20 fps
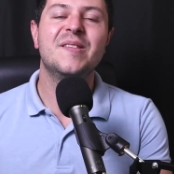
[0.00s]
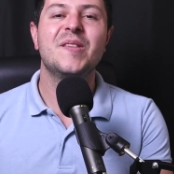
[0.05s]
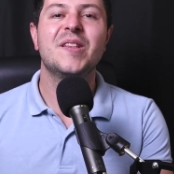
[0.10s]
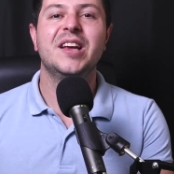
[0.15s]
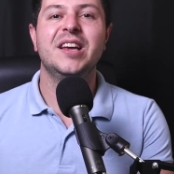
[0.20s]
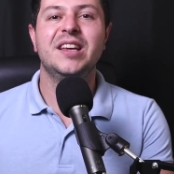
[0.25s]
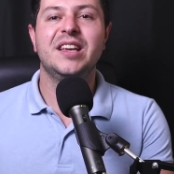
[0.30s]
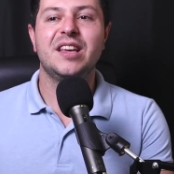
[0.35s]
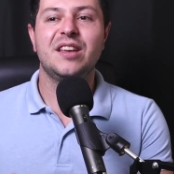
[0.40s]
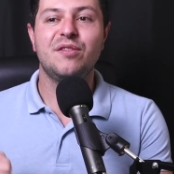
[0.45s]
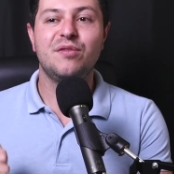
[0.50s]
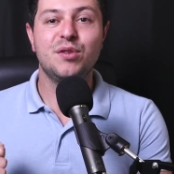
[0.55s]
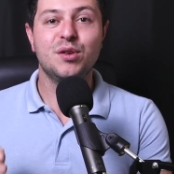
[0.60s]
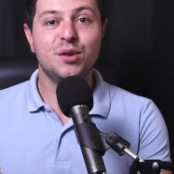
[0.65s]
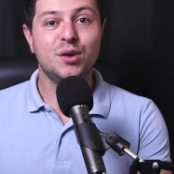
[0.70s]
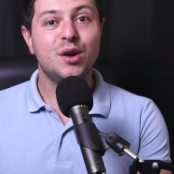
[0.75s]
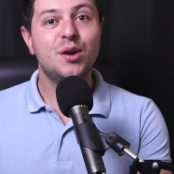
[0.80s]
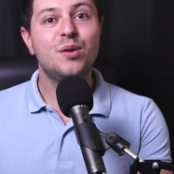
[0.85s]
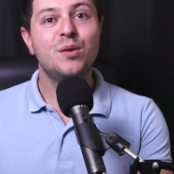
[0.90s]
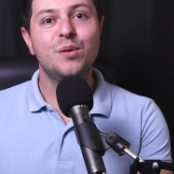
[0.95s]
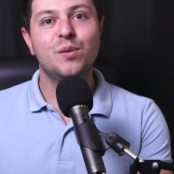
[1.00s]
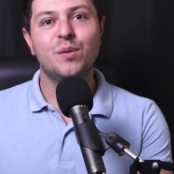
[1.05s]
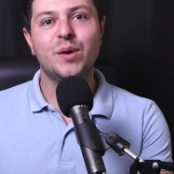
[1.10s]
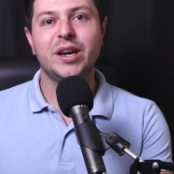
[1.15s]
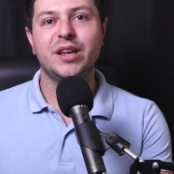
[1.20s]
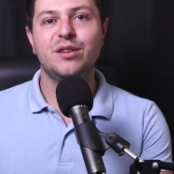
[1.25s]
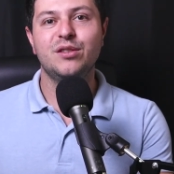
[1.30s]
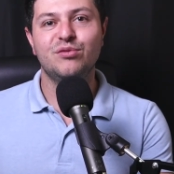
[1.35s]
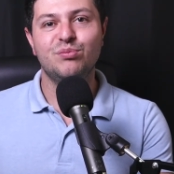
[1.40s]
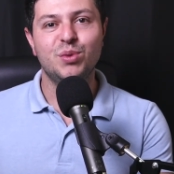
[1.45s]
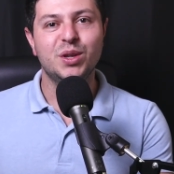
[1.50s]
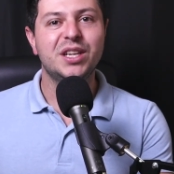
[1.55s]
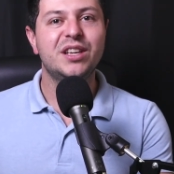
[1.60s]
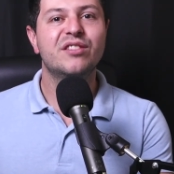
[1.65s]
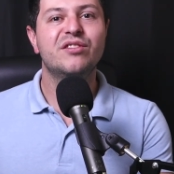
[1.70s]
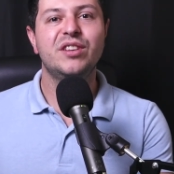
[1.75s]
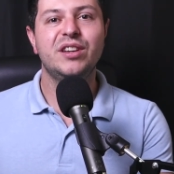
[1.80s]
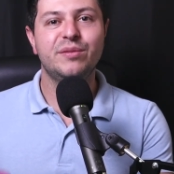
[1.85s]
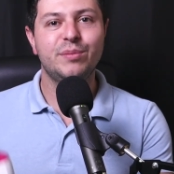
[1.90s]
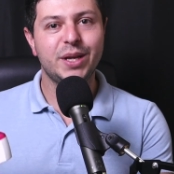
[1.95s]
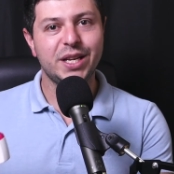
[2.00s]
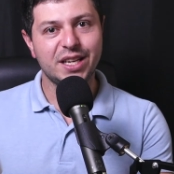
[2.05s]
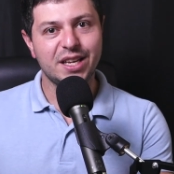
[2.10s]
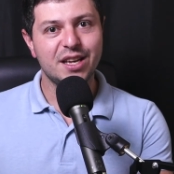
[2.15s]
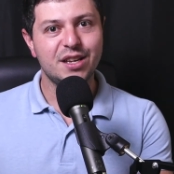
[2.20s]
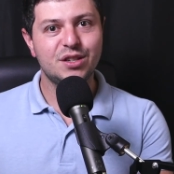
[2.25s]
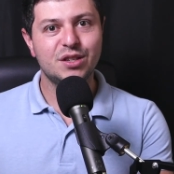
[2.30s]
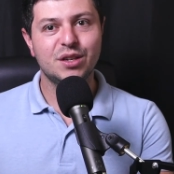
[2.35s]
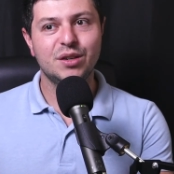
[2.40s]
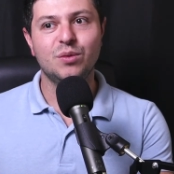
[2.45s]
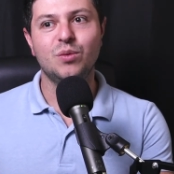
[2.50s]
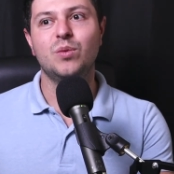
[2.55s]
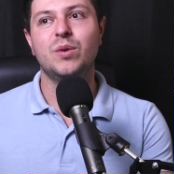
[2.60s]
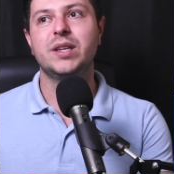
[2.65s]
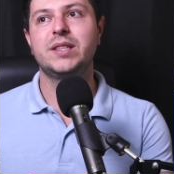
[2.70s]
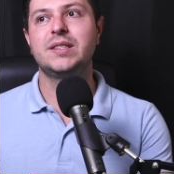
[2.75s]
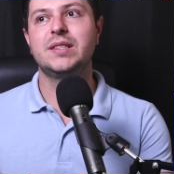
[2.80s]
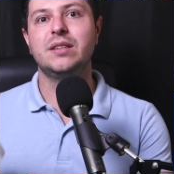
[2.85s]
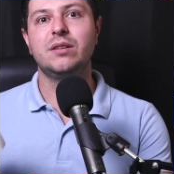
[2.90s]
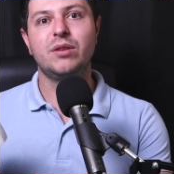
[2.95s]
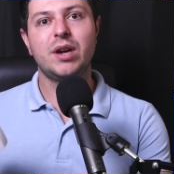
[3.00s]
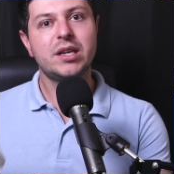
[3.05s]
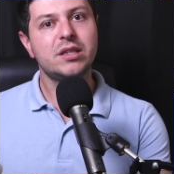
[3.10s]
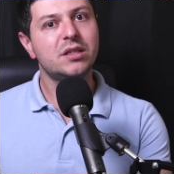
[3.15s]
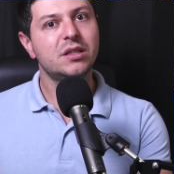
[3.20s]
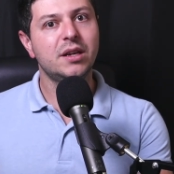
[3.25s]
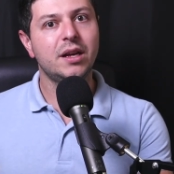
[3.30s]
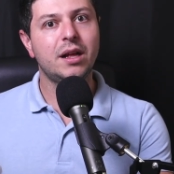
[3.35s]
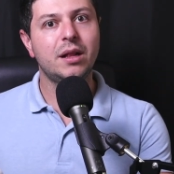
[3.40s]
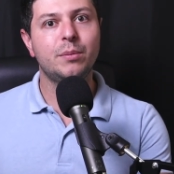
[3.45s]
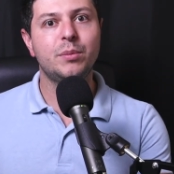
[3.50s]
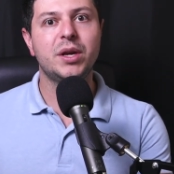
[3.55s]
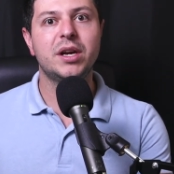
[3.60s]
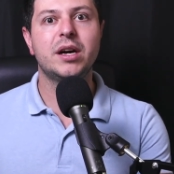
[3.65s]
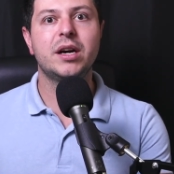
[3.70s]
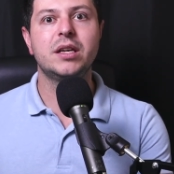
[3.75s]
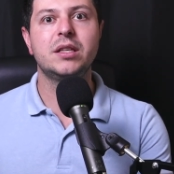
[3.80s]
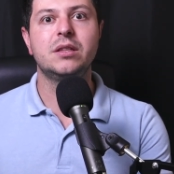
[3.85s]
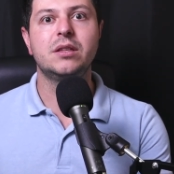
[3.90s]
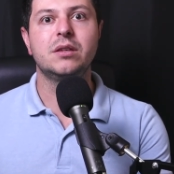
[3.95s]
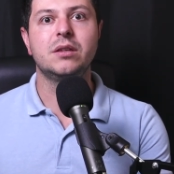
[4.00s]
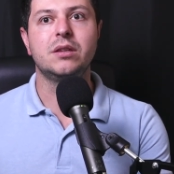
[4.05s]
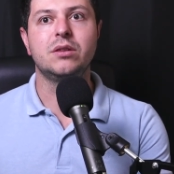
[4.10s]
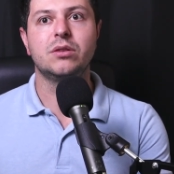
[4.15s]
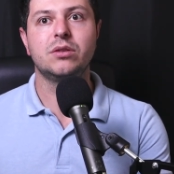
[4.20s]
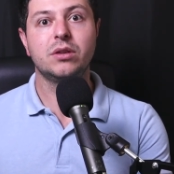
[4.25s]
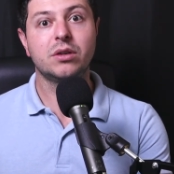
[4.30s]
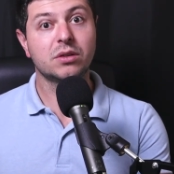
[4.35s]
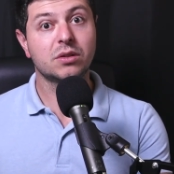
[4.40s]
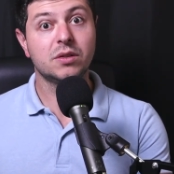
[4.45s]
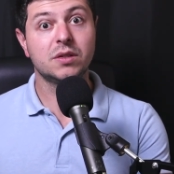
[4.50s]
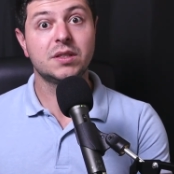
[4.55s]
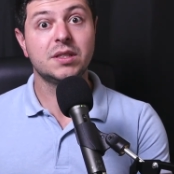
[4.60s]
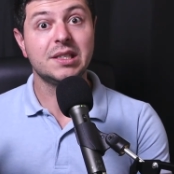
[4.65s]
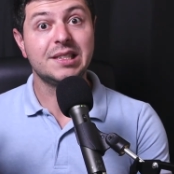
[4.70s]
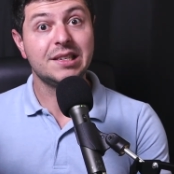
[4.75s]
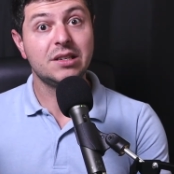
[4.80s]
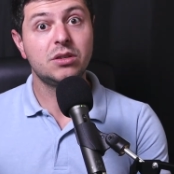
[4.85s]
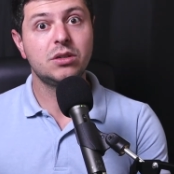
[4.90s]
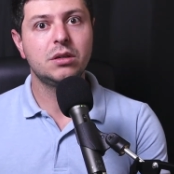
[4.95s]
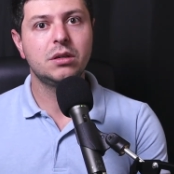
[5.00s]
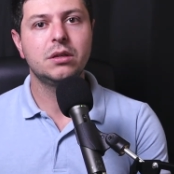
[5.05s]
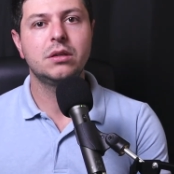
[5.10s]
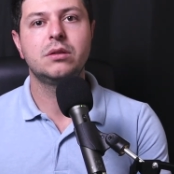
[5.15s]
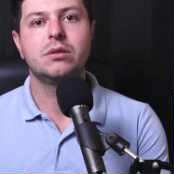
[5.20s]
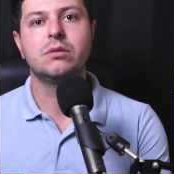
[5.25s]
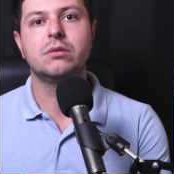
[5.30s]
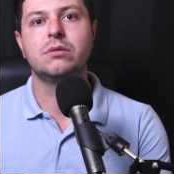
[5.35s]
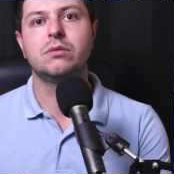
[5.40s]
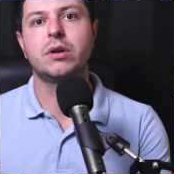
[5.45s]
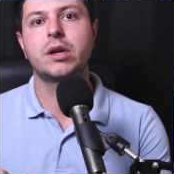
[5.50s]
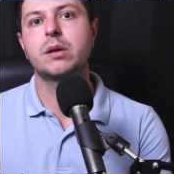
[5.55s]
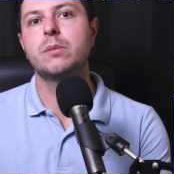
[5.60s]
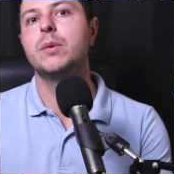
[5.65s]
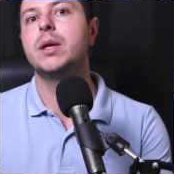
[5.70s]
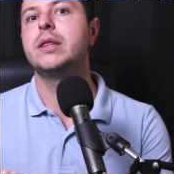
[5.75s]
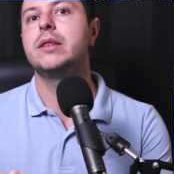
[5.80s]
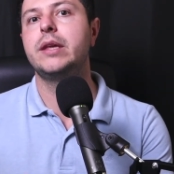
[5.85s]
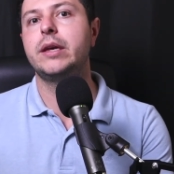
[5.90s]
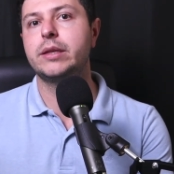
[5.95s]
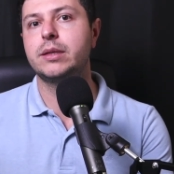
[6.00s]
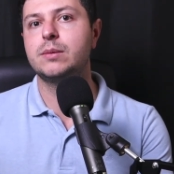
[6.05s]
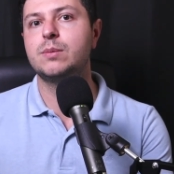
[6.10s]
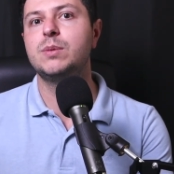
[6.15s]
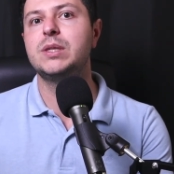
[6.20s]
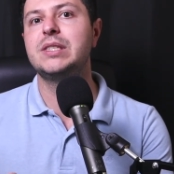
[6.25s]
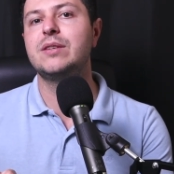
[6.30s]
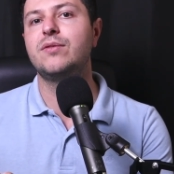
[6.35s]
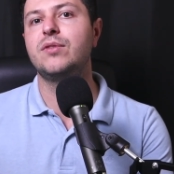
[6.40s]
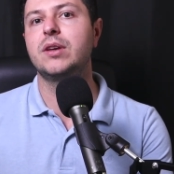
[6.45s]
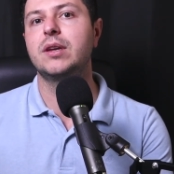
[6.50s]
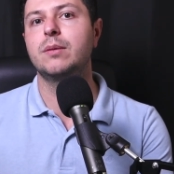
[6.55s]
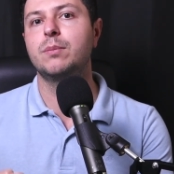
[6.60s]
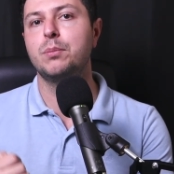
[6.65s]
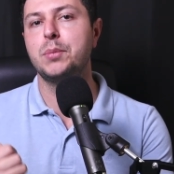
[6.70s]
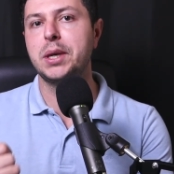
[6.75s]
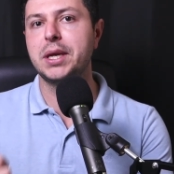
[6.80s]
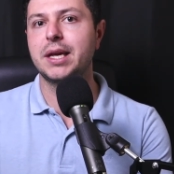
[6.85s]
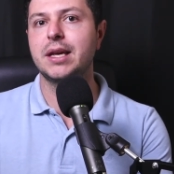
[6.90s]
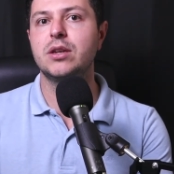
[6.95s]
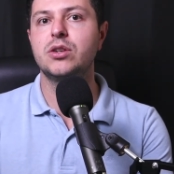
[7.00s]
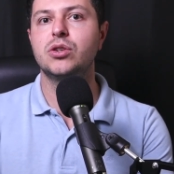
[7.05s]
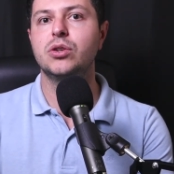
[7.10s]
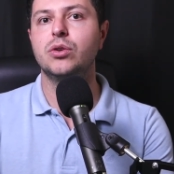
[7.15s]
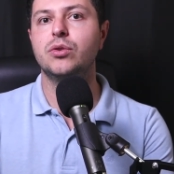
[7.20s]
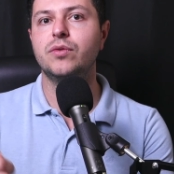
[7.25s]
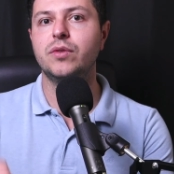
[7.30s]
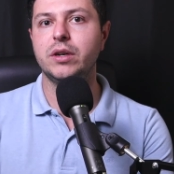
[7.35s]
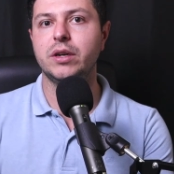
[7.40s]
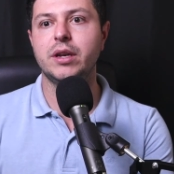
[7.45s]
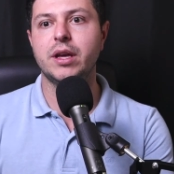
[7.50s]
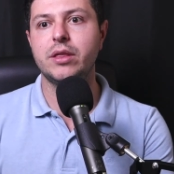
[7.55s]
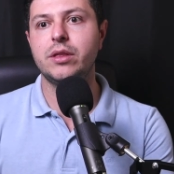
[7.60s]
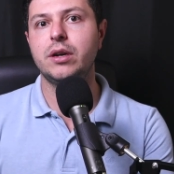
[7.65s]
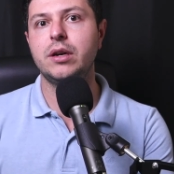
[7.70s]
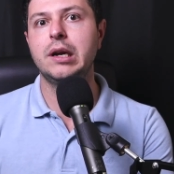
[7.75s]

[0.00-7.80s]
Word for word: If you know why you've been given a medication, what's the rationale behind uh, your doctor's decision to recommend that specific medication over another,